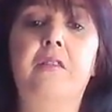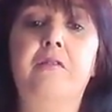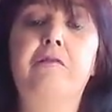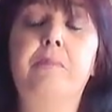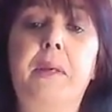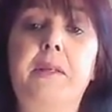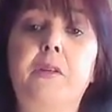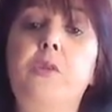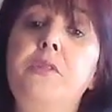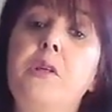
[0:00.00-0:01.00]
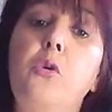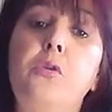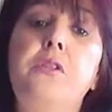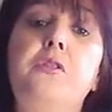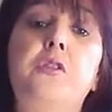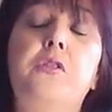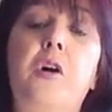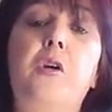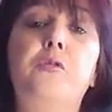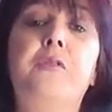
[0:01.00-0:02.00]
Four of Pentacles, it causes you to
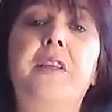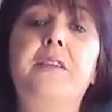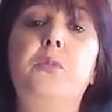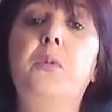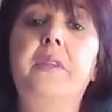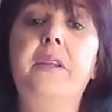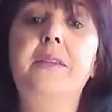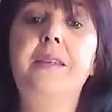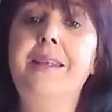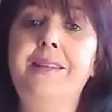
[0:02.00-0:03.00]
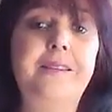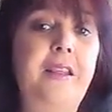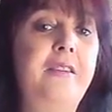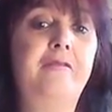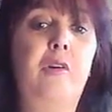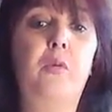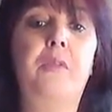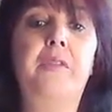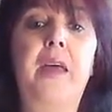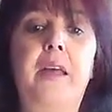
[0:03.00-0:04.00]
hold things within. Nothing wrong
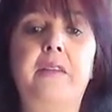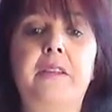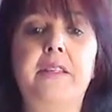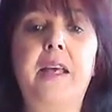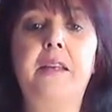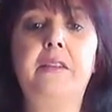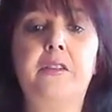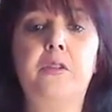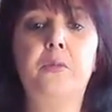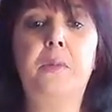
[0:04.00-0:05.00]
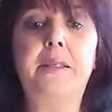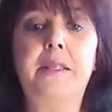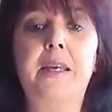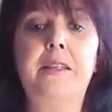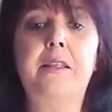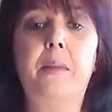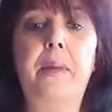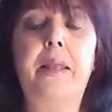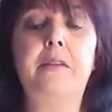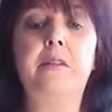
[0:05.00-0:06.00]
with that. This card is still maintaining the
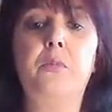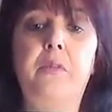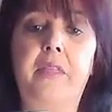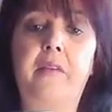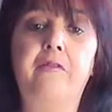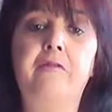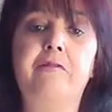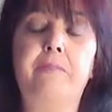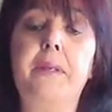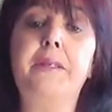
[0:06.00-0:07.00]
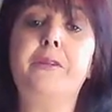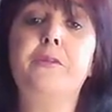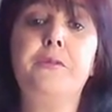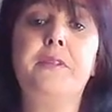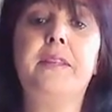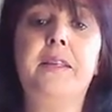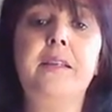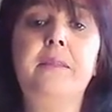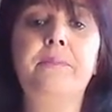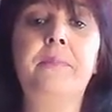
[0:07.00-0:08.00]
balance with that Four of Pentacles
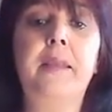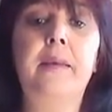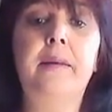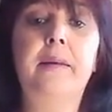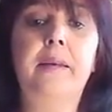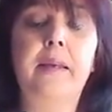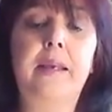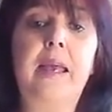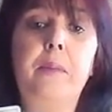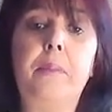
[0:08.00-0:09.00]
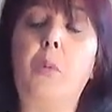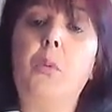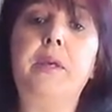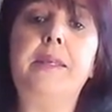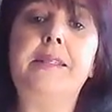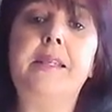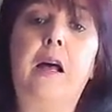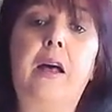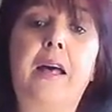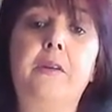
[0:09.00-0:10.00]
there. Okay, but working
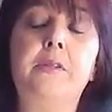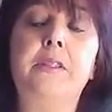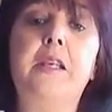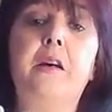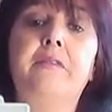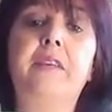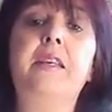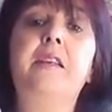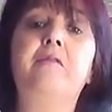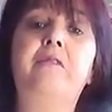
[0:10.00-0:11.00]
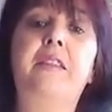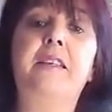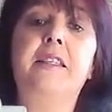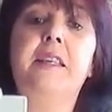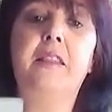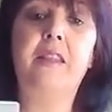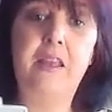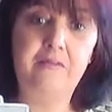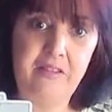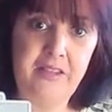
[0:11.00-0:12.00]
hard on yourself, getting everything together,
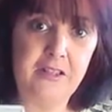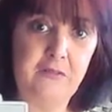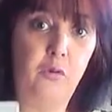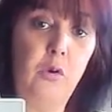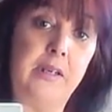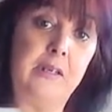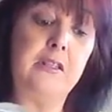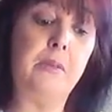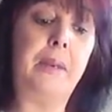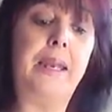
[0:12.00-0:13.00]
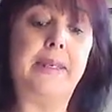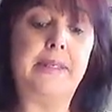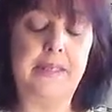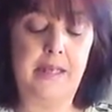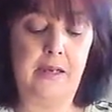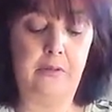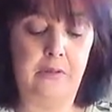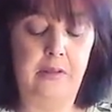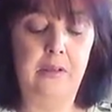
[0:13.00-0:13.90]
everything's falling into place now.